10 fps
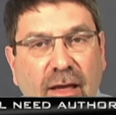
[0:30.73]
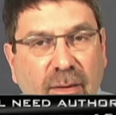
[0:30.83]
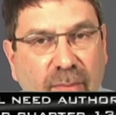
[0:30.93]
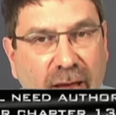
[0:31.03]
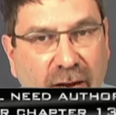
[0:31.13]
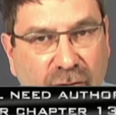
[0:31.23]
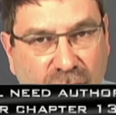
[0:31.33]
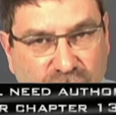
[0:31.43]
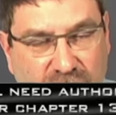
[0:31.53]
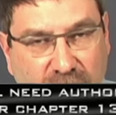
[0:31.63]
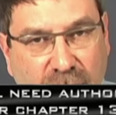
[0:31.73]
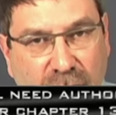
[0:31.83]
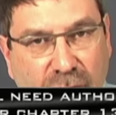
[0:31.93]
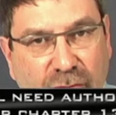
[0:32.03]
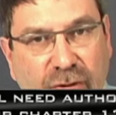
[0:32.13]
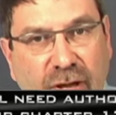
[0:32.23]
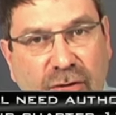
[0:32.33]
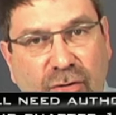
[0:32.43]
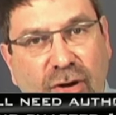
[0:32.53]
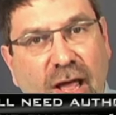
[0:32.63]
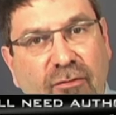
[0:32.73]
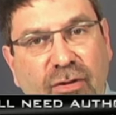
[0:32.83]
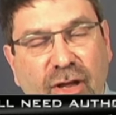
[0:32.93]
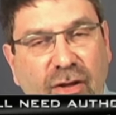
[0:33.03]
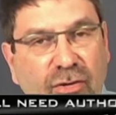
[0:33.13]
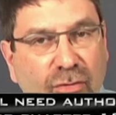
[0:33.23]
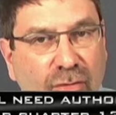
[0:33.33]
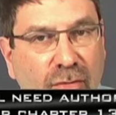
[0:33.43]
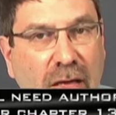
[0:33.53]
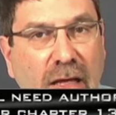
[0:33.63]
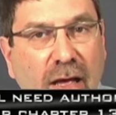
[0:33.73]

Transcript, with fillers: in a bank, you're in Chapter 13, you're going to have to get your